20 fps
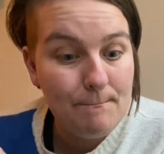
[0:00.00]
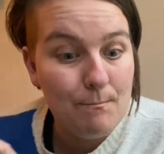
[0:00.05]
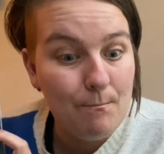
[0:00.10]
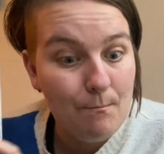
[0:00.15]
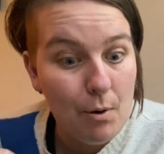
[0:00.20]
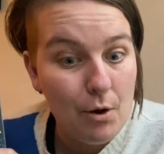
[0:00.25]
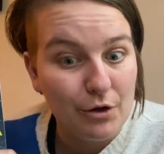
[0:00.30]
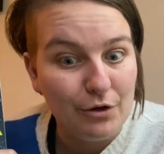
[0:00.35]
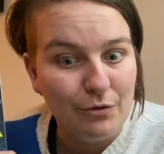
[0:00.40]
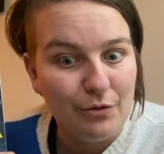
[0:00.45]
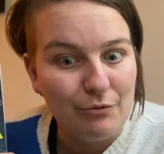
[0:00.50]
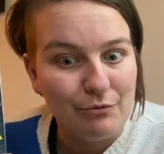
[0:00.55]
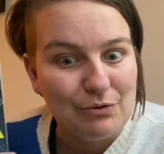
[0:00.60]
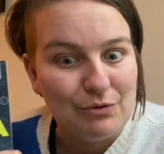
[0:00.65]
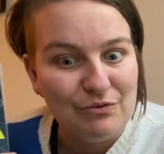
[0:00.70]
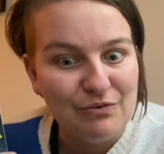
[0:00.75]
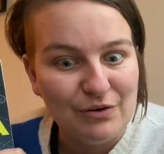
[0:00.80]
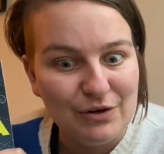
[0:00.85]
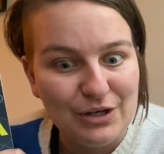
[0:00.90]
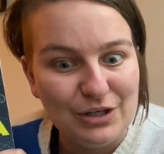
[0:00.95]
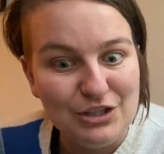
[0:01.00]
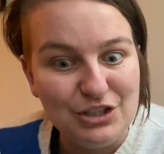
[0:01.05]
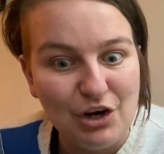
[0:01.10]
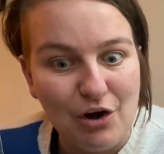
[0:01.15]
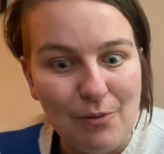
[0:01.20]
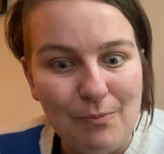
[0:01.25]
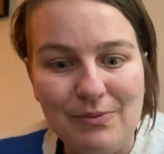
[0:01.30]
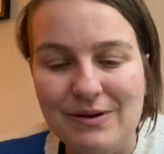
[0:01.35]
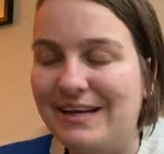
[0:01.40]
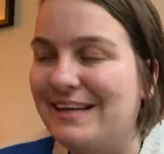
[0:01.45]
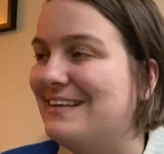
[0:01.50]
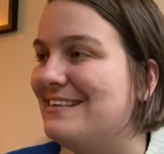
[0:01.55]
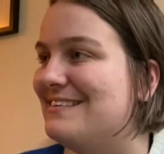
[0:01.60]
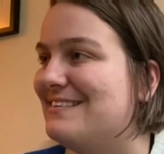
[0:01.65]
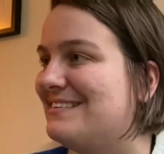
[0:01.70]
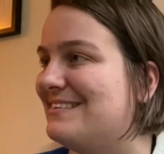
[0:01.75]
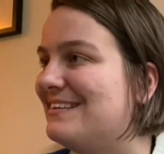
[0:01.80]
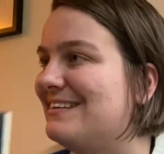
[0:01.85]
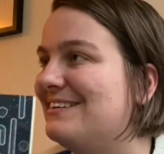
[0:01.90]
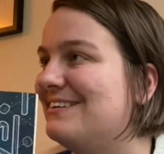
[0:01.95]
put you through for a job
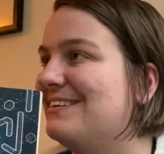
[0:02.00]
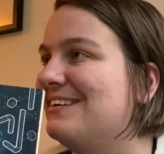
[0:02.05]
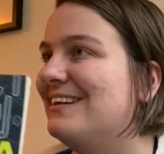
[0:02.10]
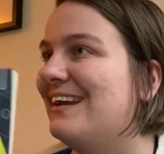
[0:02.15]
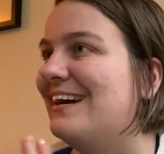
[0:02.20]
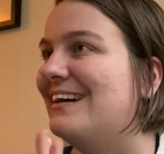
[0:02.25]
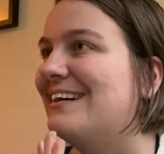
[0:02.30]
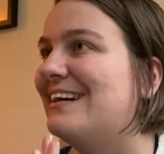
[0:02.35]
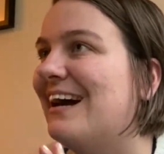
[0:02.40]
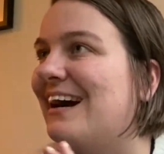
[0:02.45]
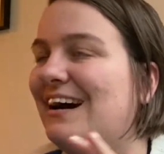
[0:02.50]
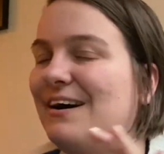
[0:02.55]
is like,